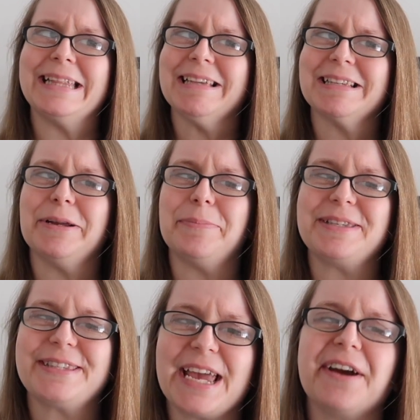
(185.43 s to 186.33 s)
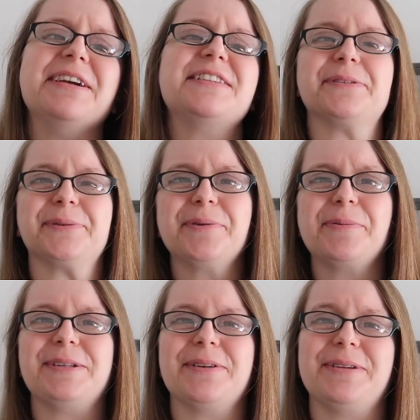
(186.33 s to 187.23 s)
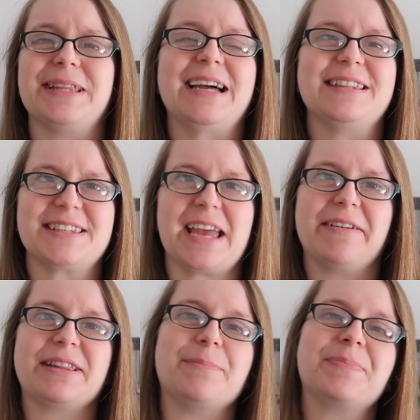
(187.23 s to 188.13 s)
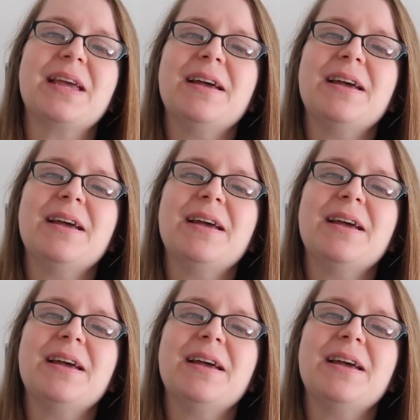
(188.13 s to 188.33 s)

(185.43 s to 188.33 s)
That's a little bit scary, so I don't want to be doing that and scaring them.